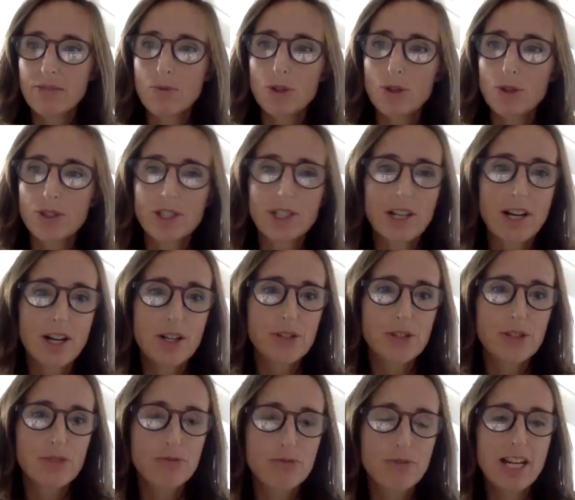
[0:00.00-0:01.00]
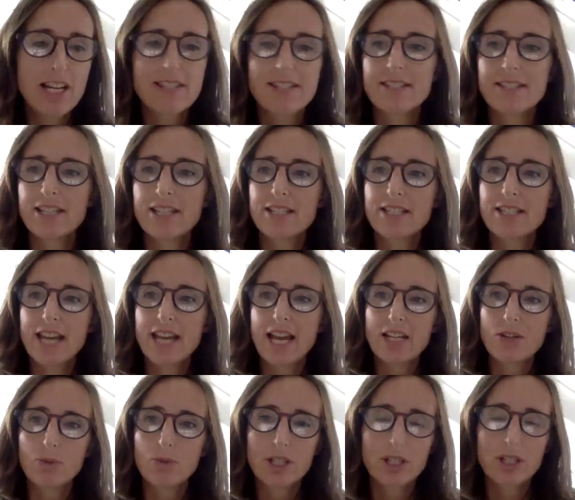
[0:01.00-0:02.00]
What's the last realistic date
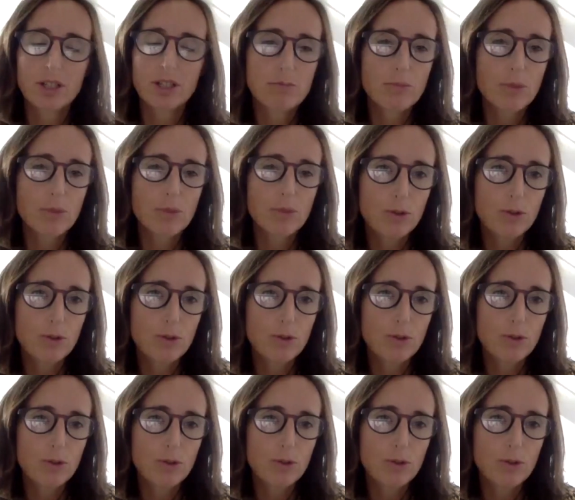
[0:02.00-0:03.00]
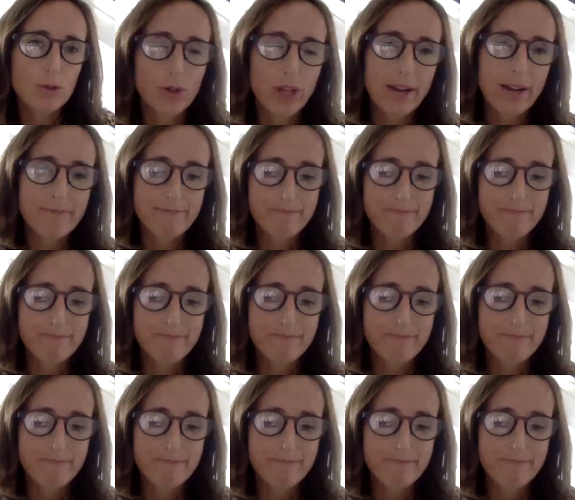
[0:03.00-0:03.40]
we could move to ensure that?